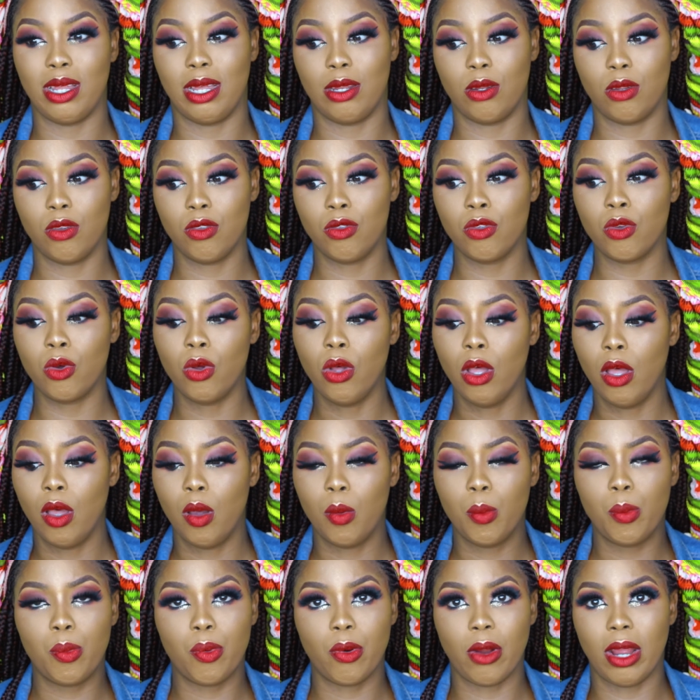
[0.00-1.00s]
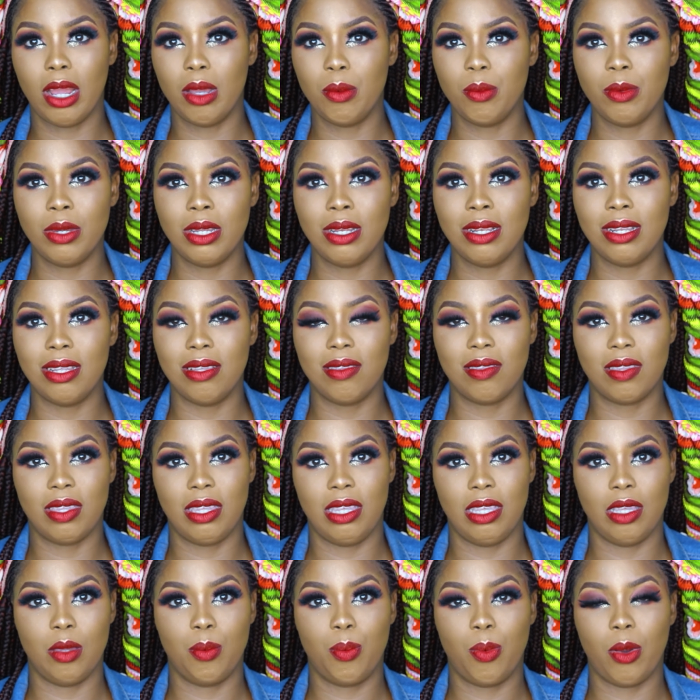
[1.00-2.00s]
And also priming is
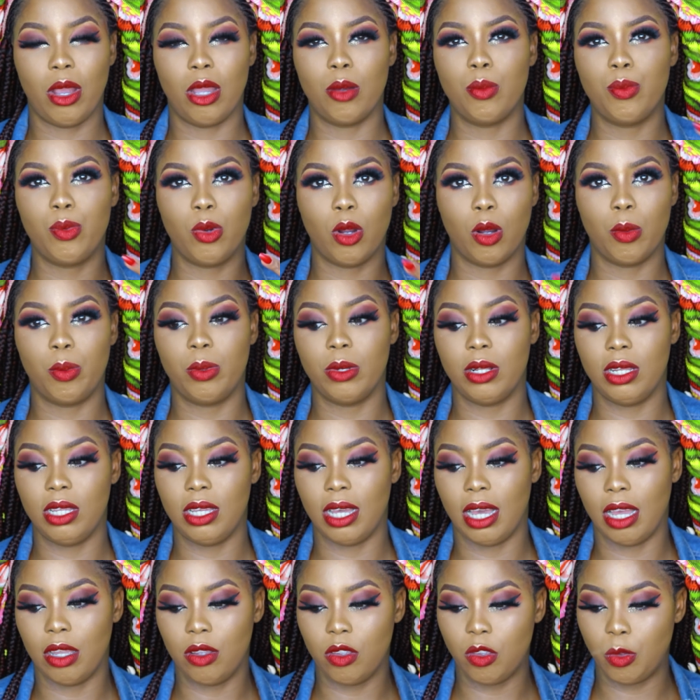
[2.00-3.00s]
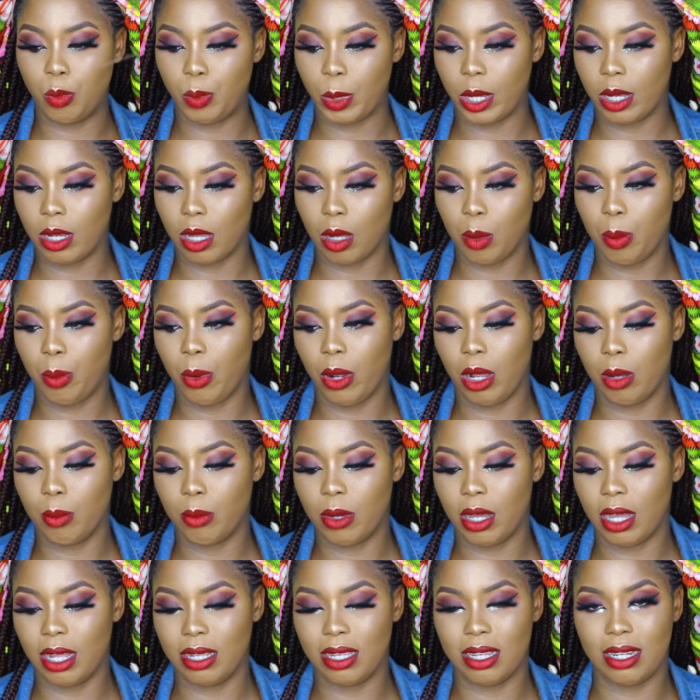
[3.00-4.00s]
key. Prime properly. I use Becca
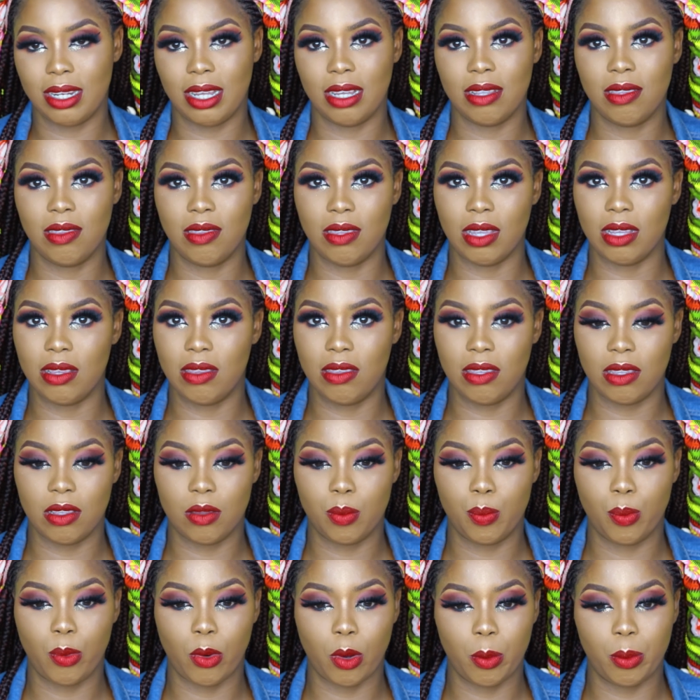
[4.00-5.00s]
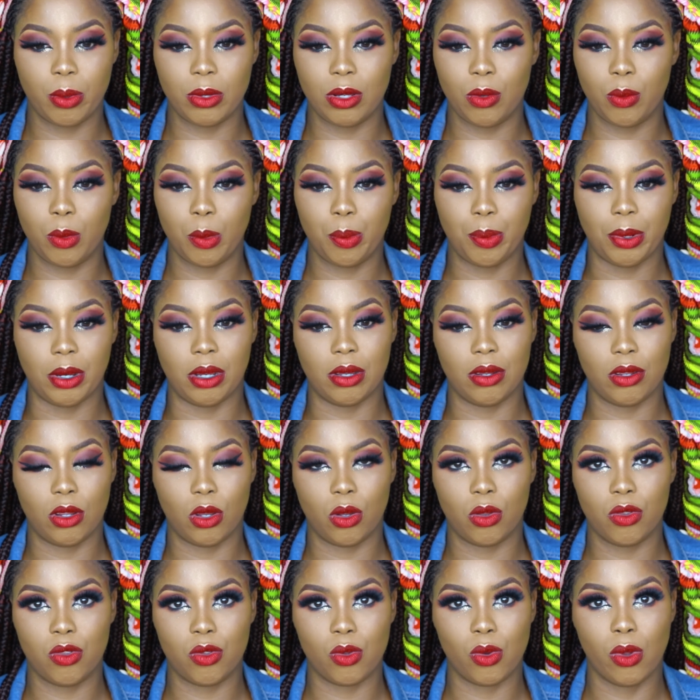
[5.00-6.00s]
primer and then I set it properly with powder
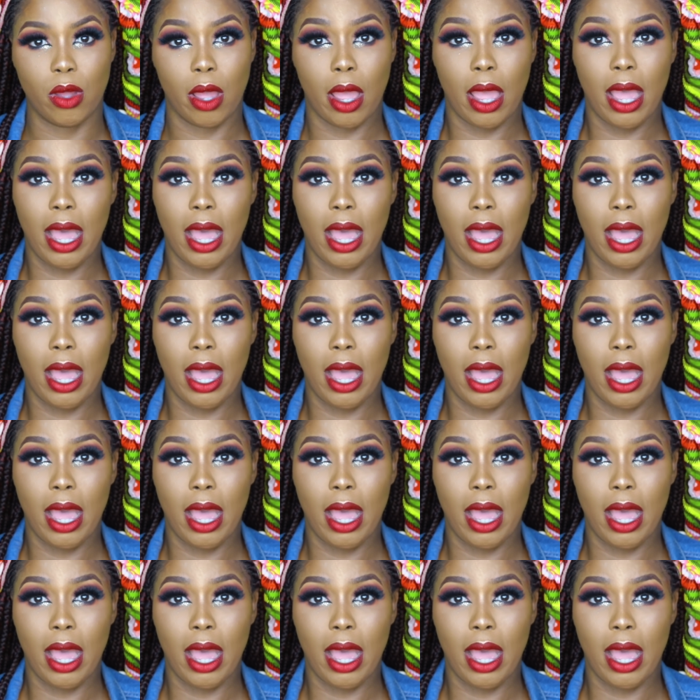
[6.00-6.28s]
also.